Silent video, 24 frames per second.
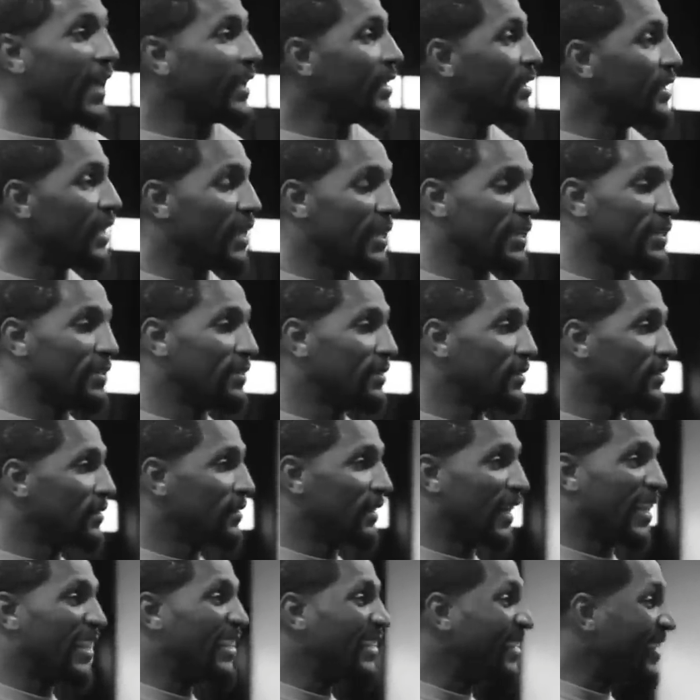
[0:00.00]
I ain't
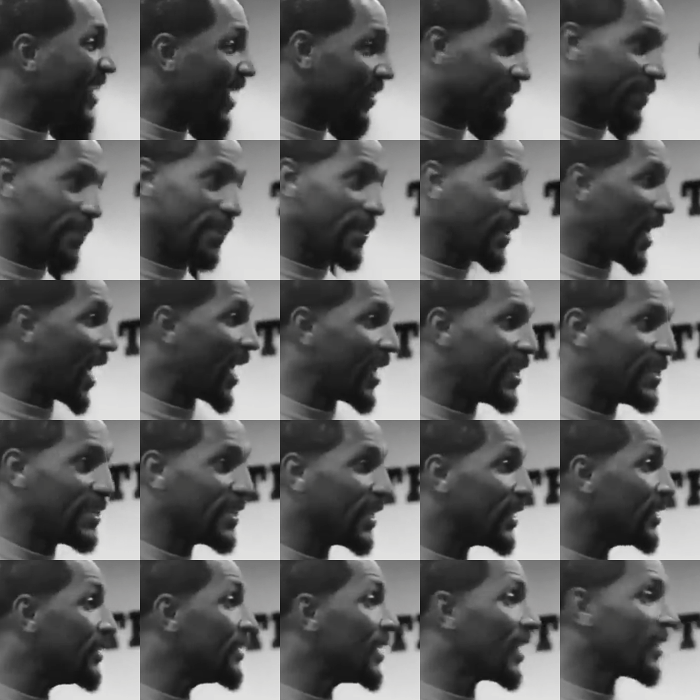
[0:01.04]
done nothing.
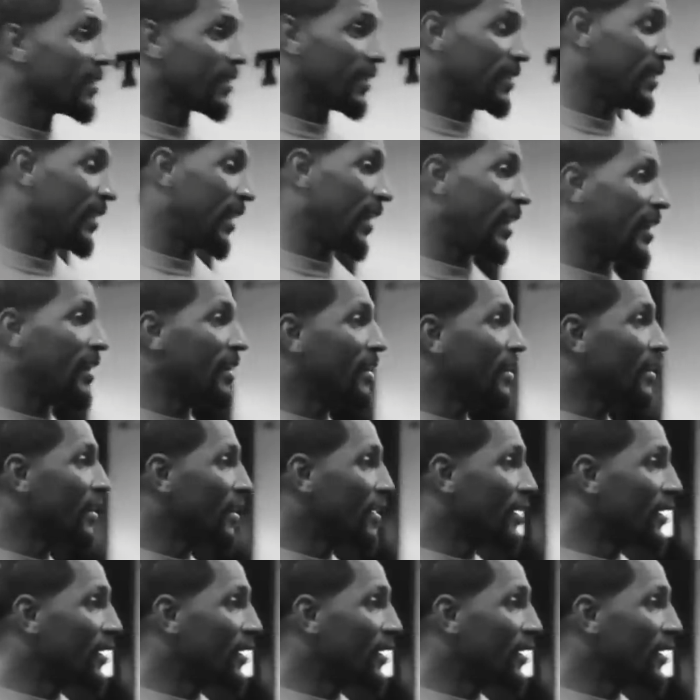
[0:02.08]
I ain't done nothing yet.